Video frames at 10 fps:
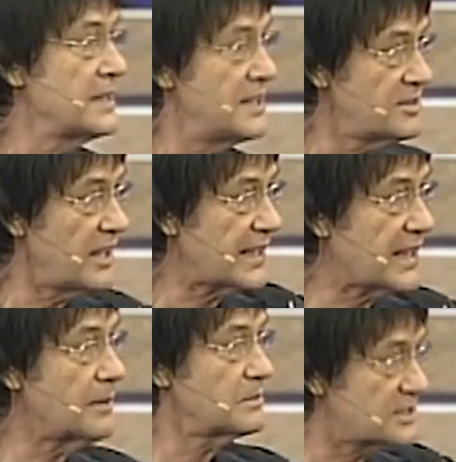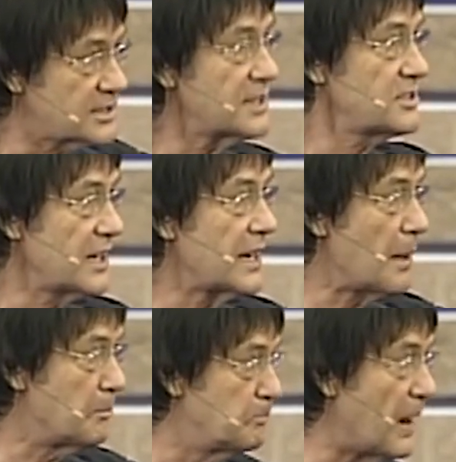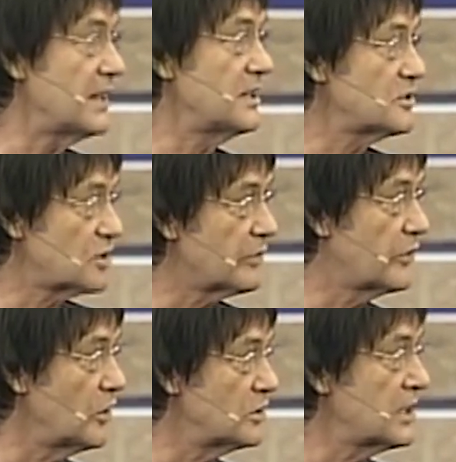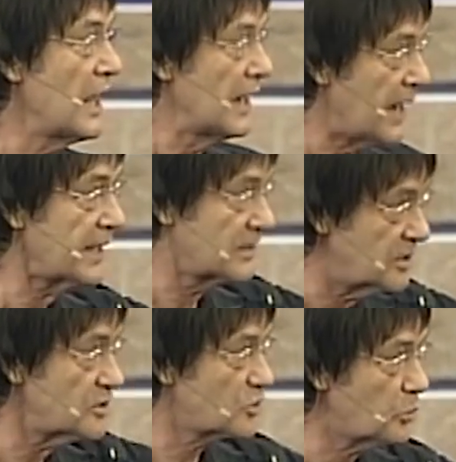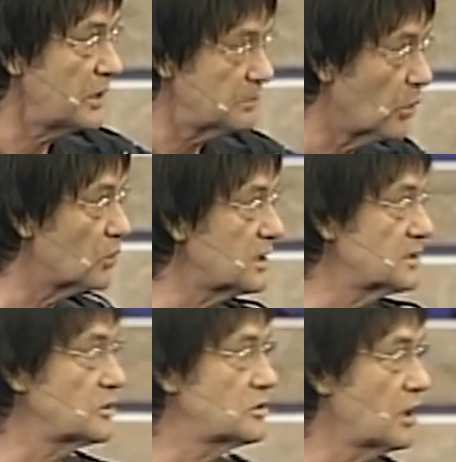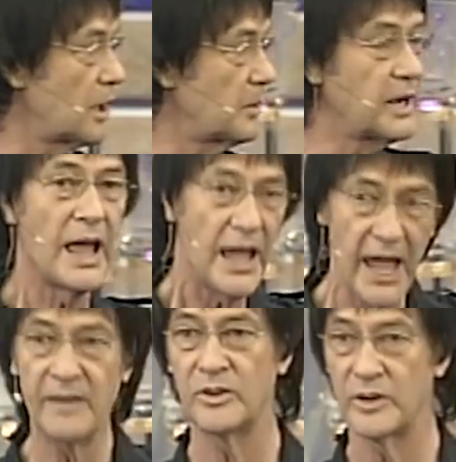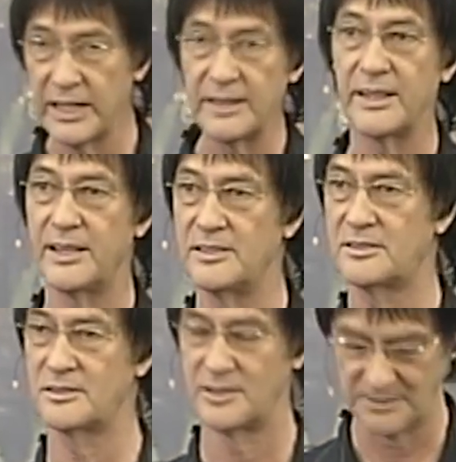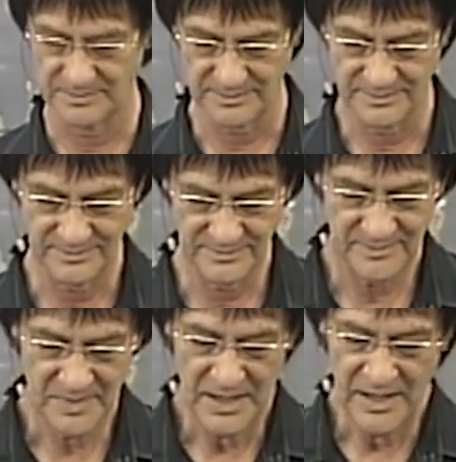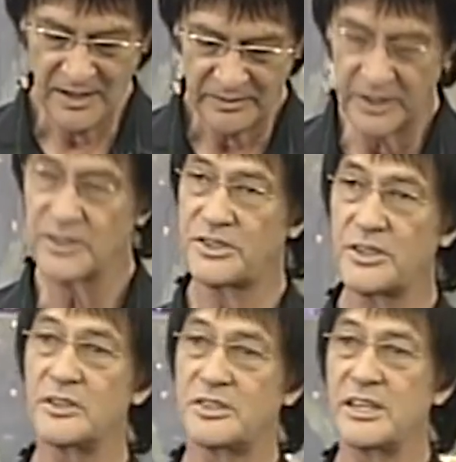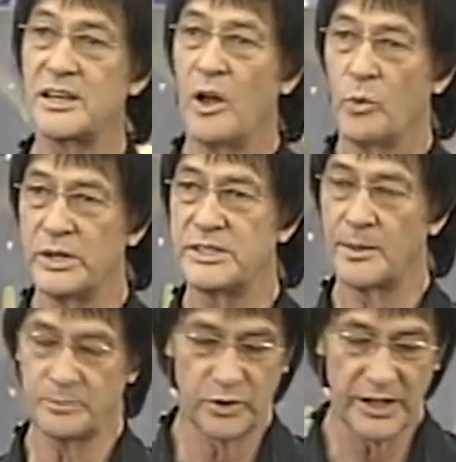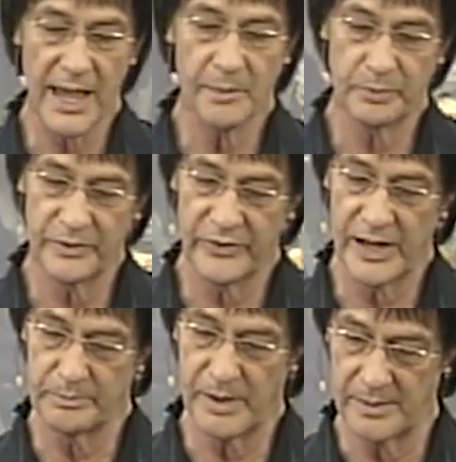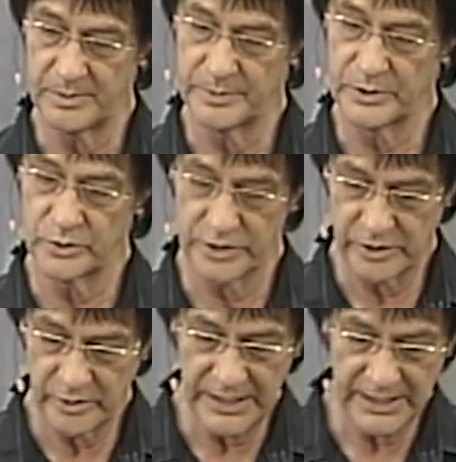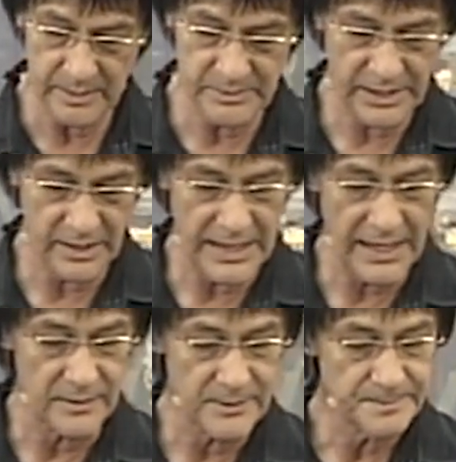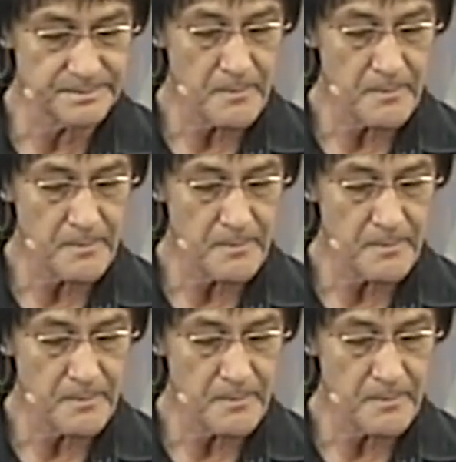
did there come such an abundance of goods like this queen brought unto Solomon ever in the history. Verse 13, we jump to the Amplified Bible because it really comes out loud.